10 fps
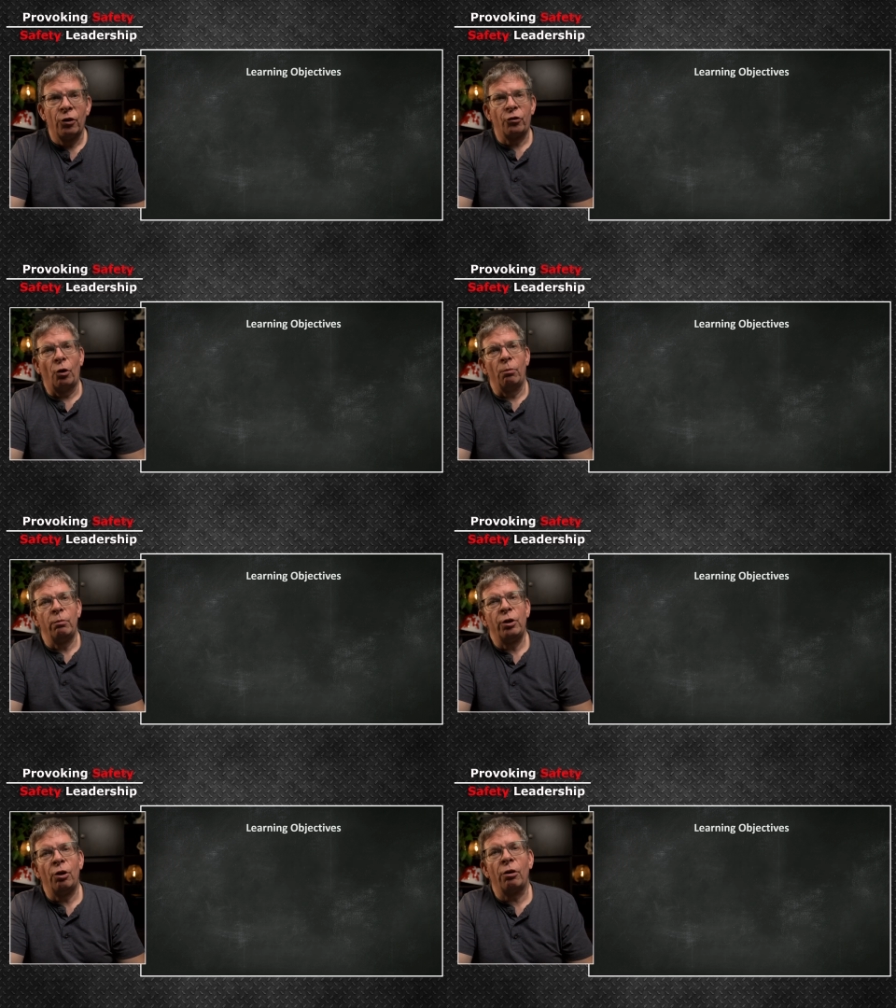So
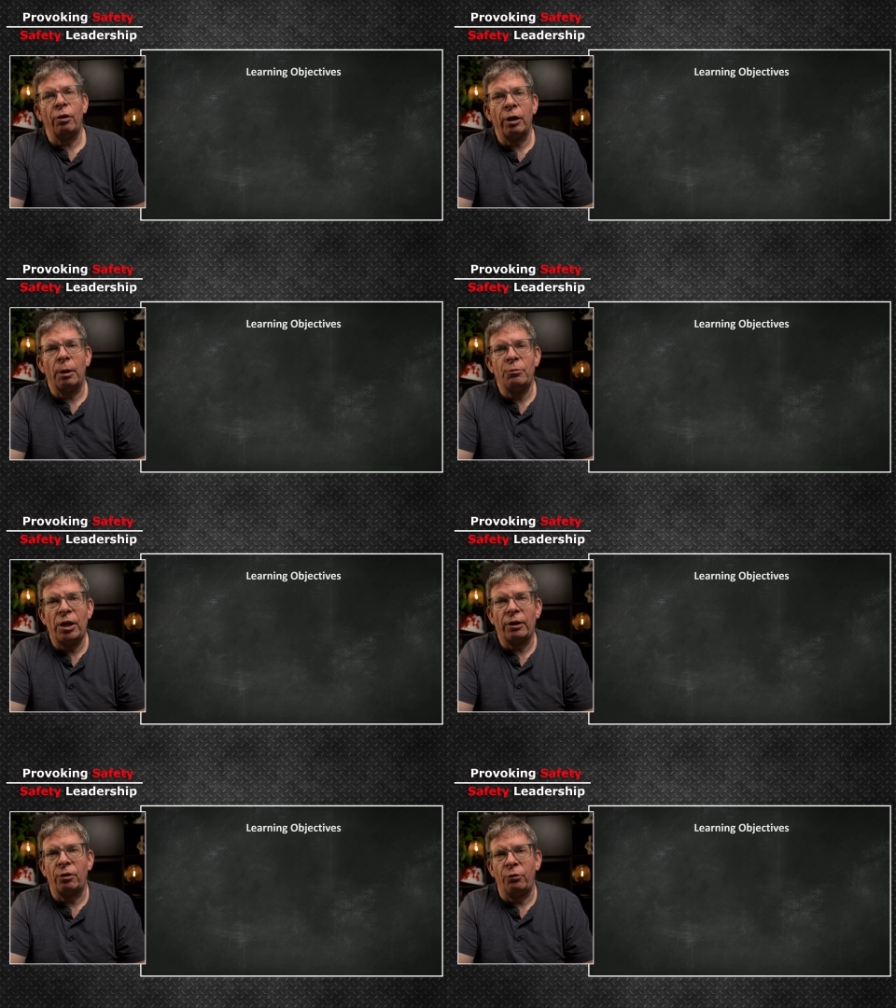your learning
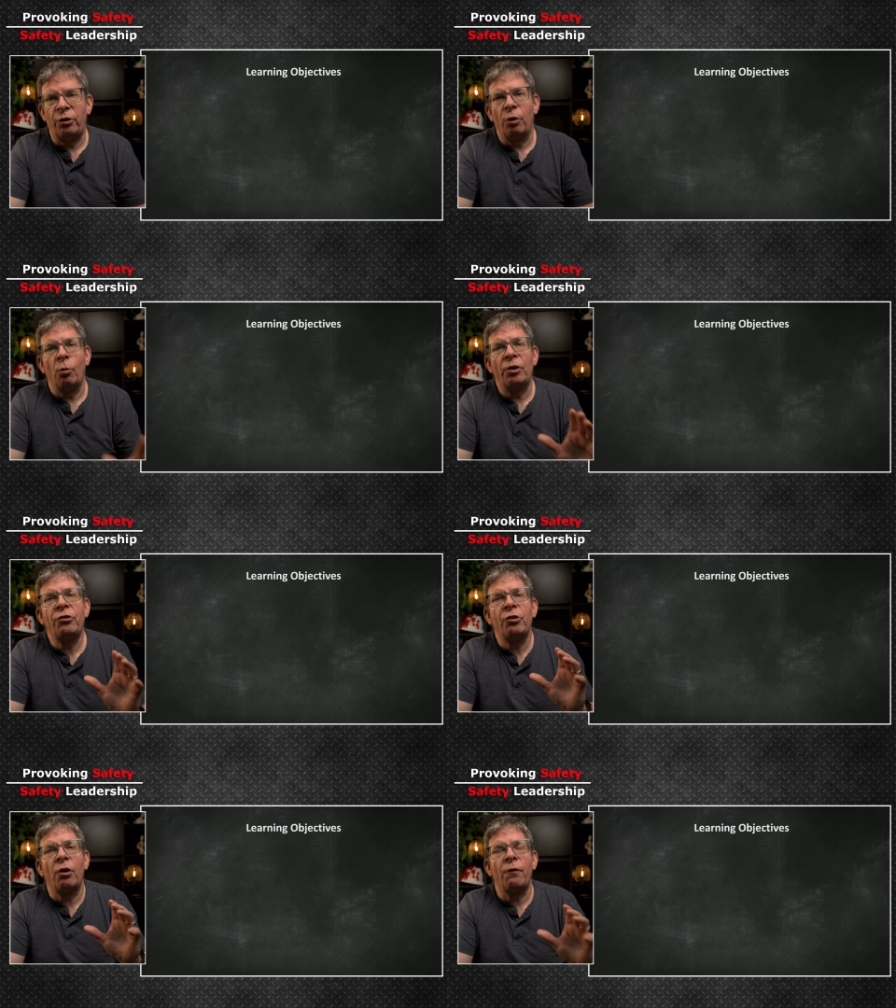objectives here,
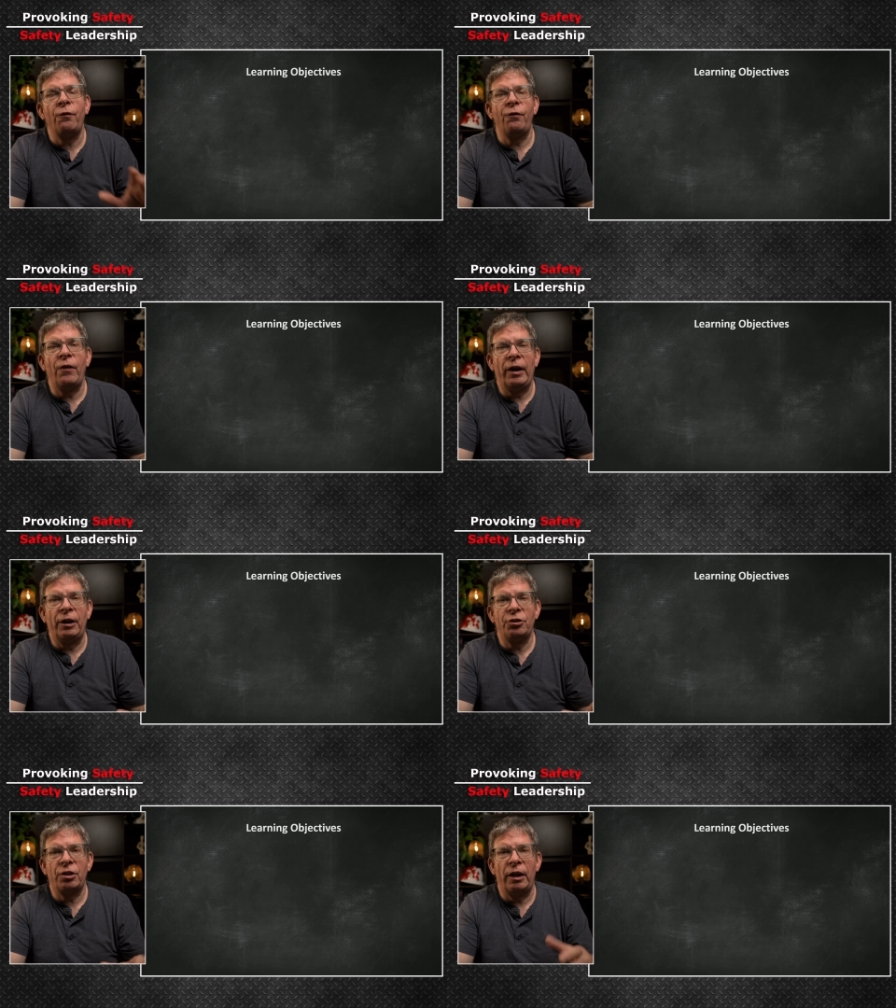once you're
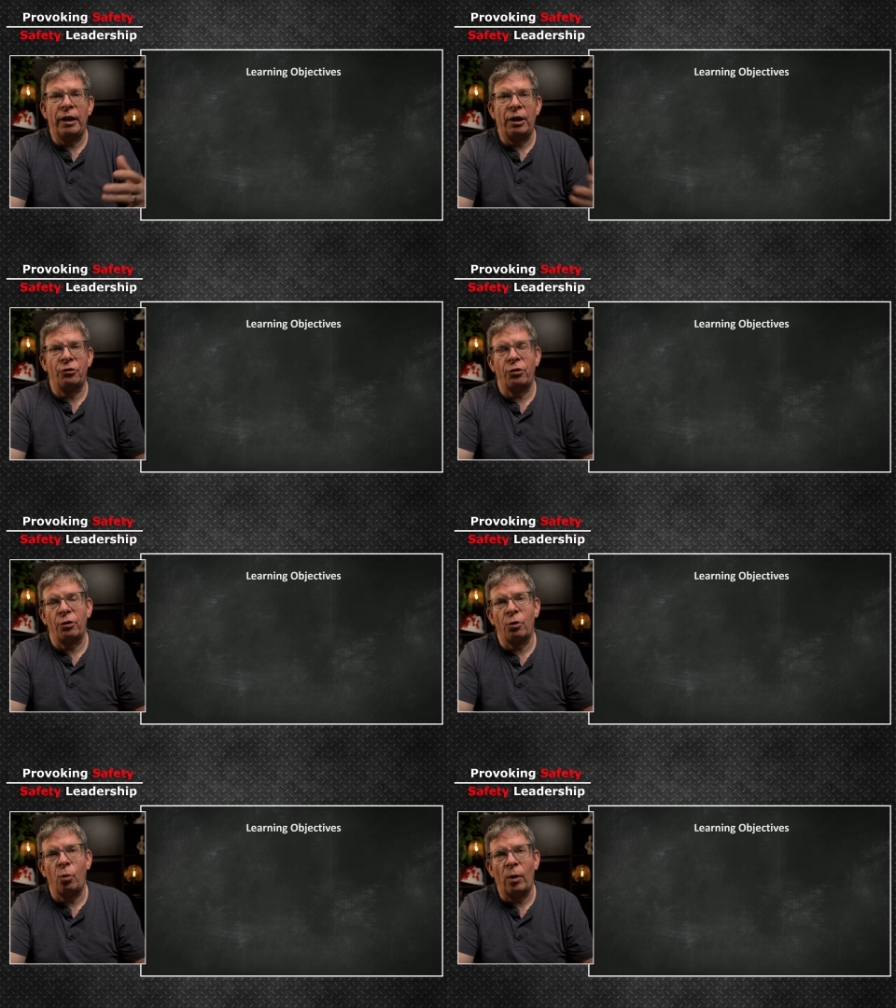finished and answer
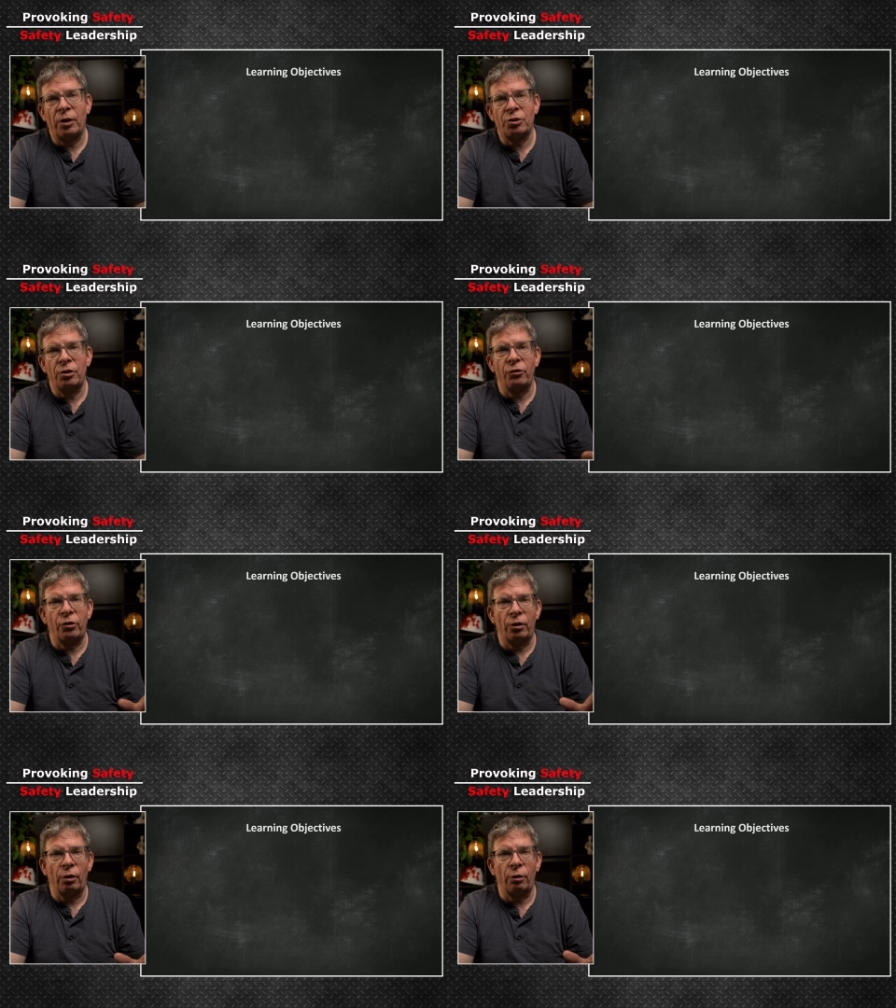the questions
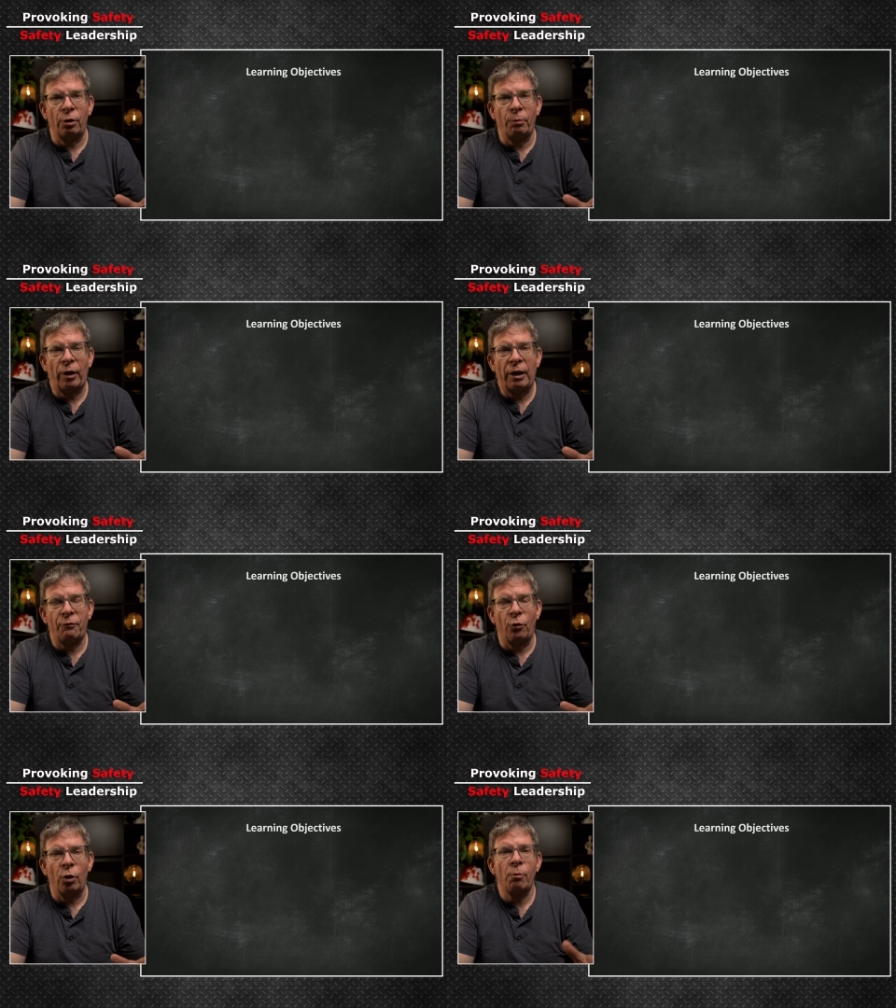on the learner
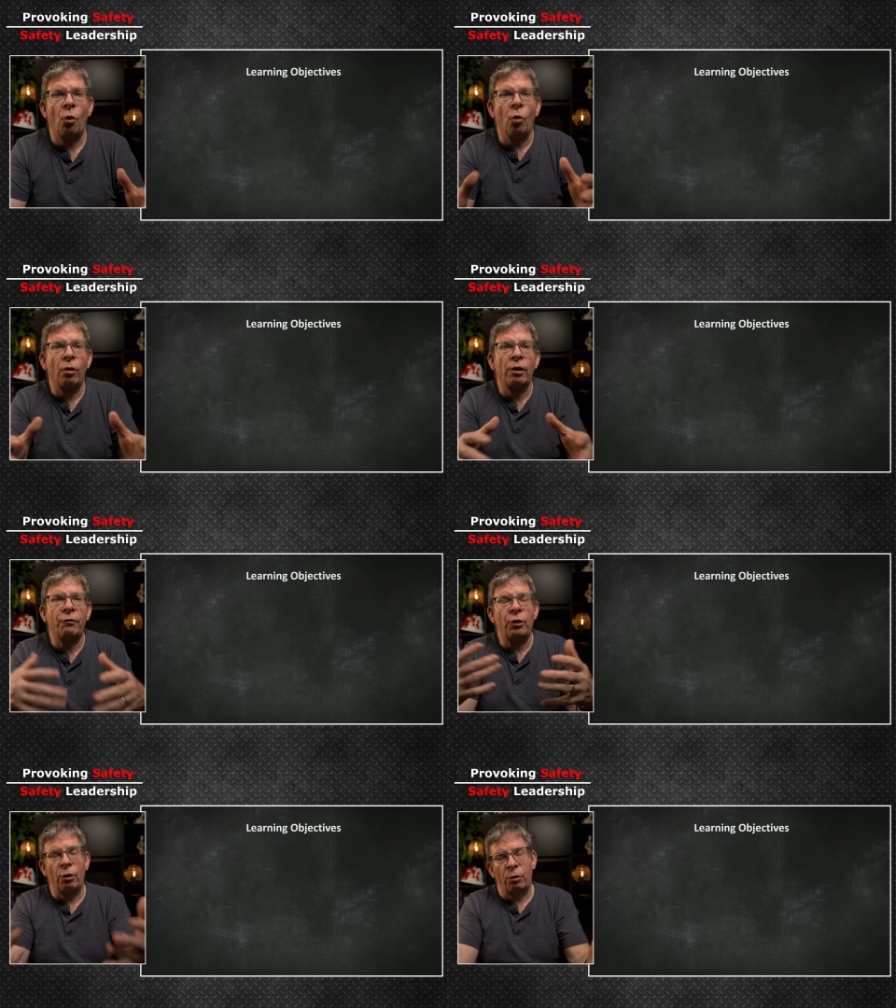platform, or
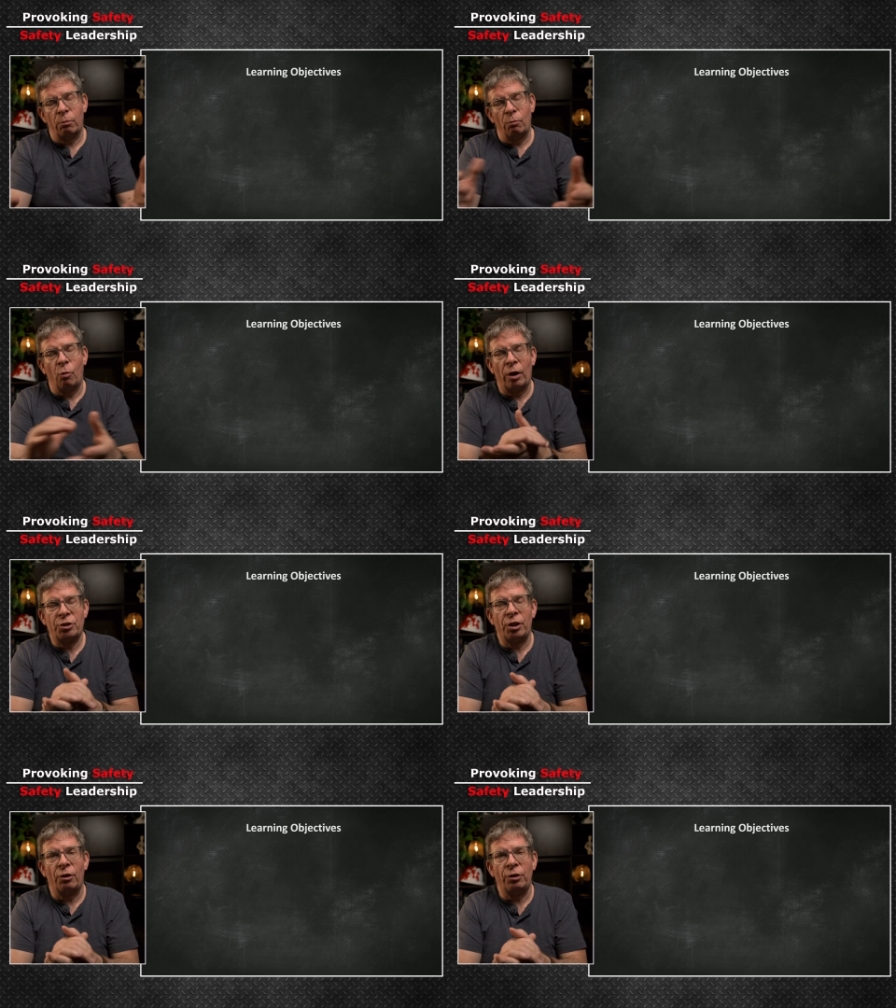if you're
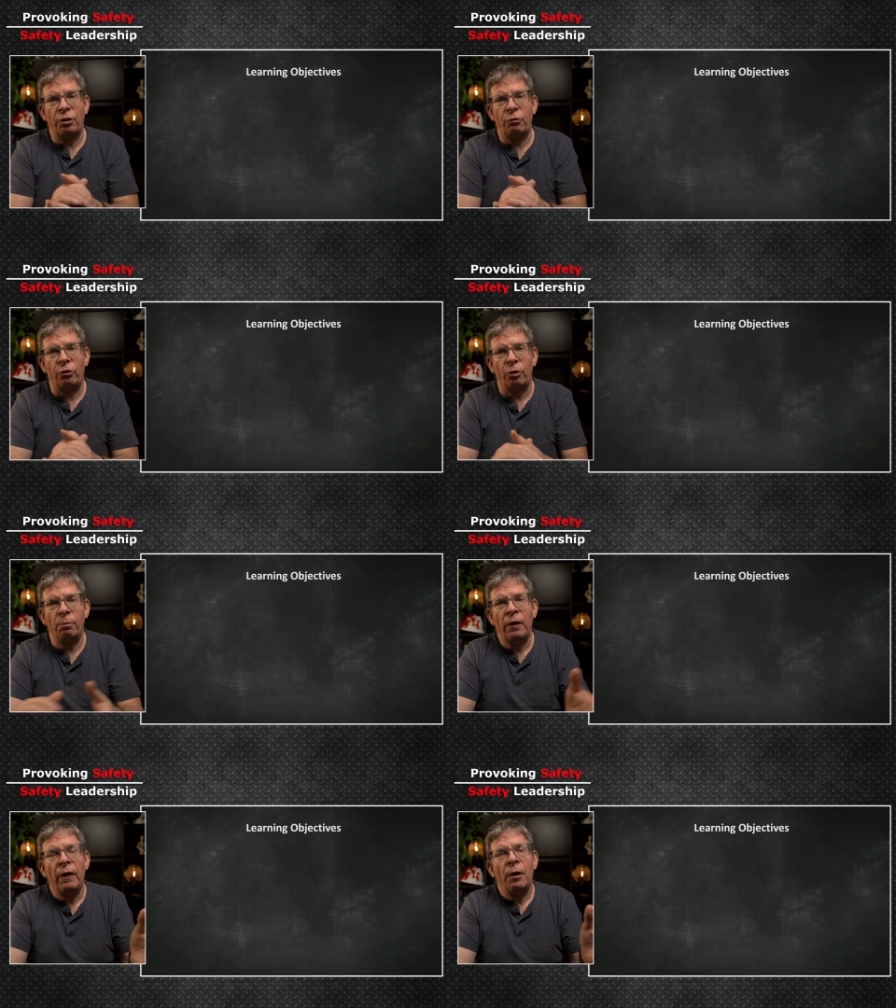watching on YouTube,